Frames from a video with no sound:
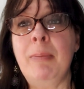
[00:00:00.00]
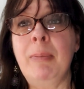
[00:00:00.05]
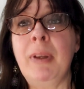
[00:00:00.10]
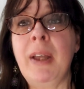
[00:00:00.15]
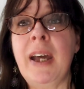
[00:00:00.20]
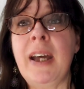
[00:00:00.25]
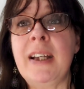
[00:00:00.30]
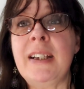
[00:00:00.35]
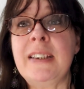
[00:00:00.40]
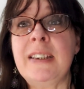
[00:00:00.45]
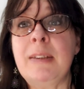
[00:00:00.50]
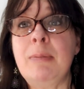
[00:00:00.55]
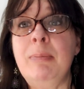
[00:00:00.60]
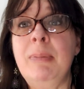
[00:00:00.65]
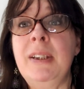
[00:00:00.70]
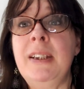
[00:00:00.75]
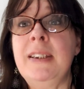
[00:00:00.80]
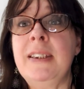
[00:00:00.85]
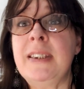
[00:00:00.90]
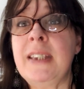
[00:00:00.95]
be blessed,
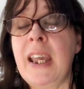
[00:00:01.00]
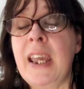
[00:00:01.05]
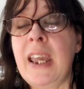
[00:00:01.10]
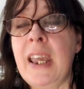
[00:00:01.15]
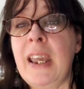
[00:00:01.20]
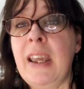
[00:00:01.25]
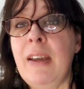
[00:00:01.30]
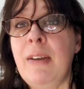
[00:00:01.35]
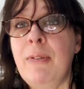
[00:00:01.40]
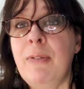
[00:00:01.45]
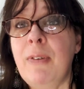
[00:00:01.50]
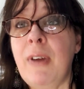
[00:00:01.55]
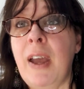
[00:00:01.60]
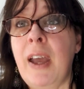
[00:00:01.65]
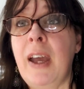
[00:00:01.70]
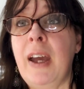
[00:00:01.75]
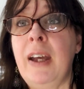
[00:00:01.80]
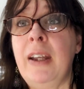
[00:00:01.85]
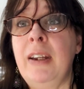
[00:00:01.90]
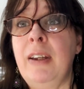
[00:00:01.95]
be safe,
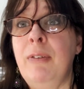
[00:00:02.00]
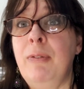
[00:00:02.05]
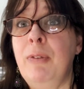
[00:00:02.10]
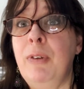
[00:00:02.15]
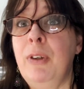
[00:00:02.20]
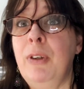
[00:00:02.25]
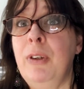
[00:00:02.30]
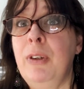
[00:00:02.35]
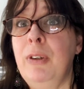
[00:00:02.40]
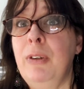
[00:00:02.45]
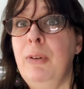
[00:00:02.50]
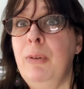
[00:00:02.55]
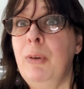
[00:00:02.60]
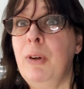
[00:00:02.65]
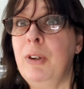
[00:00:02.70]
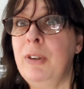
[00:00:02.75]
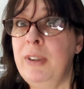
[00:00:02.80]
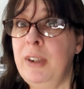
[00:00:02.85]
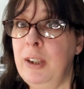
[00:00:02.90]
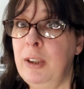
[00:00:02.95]
and if you
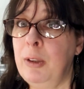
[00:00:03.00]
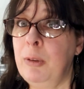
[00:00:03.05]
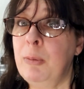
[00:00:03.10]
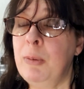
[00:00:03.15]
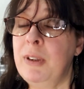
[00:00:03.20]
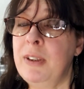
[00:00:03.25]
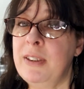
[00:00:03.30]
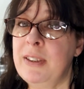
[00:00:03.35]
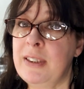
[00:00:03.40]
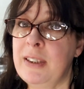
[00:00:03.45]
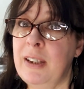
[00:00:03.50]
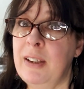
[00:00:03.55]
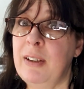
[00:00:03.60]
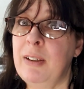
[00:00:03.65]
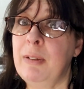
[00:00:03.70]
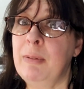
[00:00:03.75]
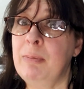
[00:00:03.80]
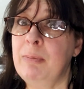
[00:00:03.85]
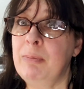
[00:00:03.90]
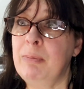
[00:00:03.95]
are dealing with
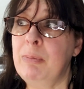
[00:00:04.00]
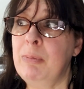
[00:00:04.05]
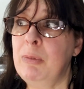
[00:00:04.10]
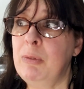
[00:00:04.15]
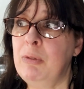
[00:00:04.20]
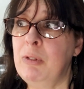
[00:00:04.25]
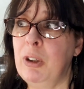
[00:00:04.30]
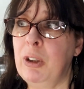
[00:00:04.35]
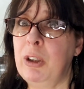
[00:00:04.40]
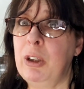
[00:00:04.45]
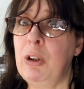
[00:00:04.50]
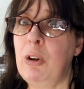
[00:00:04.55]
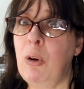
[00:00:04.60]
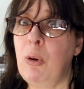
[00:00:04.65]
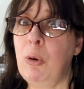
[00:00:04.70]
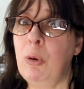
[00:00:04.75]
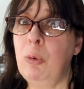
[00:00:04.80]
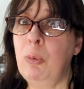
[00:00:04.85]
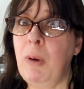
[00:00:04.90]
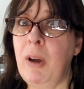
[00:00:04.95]
some really
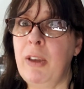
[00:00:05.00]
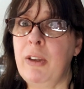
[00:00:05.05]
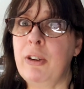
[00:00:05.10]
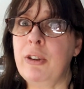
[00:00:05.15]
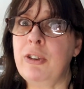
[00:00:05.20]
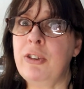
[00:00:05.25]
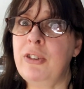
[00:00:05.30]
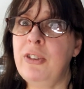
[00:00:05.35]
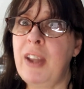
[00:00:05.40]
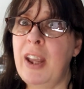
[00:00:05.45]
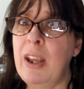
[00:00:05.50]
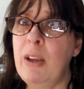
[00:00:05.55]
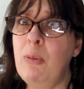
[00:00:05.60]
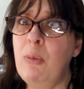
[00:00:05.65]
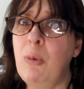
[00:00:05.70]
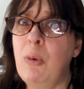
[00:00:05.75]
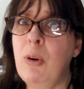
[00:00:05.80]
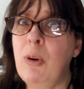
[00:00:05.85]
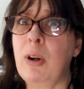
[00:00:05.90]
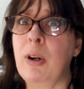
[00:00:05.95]
cold weather, stay
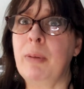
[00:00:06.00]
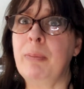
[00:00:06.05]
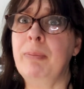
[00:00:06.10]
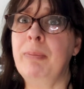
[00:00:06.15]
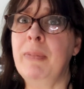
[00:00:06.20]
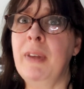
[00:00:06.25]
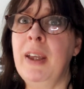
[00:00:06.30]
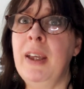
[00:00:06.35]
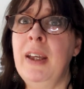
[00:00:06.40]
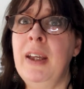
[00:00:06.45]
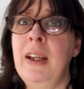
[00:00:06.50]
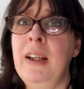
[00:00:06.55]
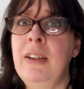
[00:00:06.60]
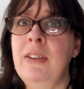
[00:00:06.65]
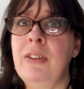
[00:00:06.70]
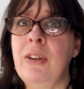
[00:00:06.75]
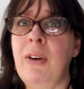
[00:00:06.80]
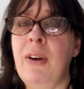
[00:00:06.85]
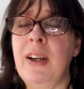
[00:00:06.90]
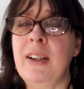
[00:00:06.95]
warm.
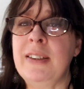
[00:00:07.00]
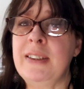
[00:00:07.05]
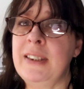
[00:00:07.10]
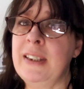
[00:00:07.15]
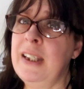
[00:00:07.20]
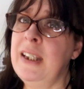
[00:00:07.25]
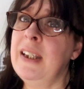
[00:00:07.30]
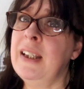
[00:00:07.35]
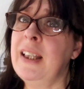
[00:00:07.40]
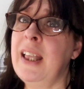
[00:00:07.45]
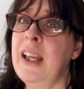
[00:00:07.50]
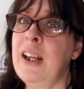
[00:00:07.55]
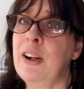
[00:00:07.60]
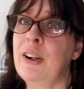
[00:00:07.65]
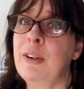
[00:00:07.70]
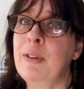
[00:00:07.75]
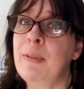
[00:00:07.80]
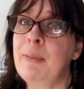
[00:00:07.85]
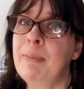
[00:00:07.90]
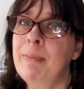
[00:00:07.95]
So I'll see you
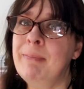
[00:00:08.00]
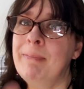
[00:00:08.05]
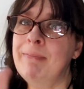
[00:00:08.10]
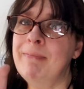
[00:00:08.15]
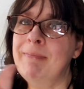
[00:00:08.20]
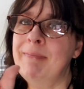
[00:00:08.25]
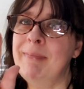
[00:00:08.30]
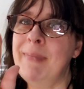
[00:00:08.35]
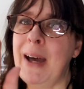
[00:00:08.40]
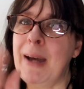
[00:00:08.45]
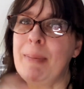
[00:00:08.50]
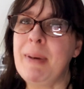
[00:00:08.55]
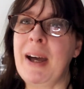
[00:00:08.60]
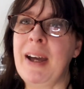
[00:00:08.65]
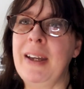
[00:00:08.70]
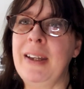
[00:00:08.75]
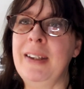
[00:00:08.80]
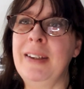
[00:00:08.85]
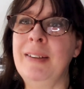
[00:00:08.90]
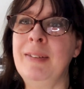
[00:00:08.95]
later.
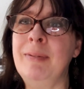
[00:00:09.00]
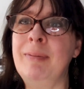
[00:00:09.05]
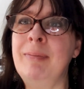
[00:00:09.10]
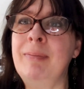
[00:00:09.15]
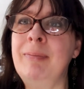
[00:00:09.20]
Bye-bye.